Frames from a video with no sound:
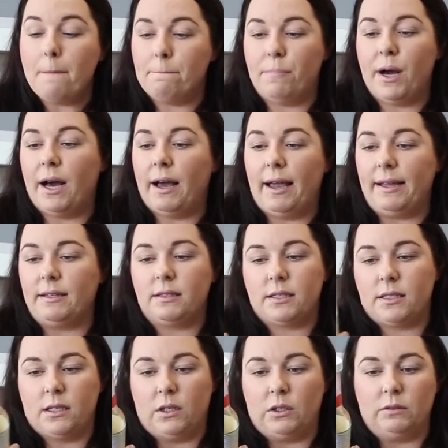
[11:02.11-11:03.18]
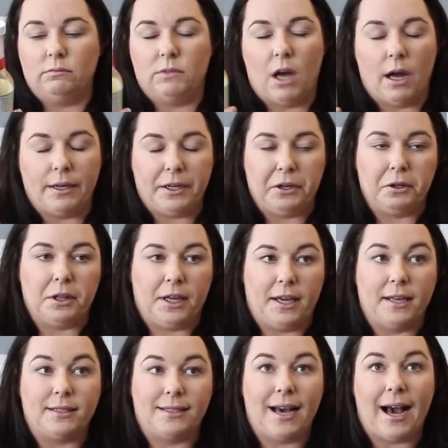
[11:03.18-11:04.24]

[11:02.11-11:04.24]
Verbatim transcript: but still not nearly as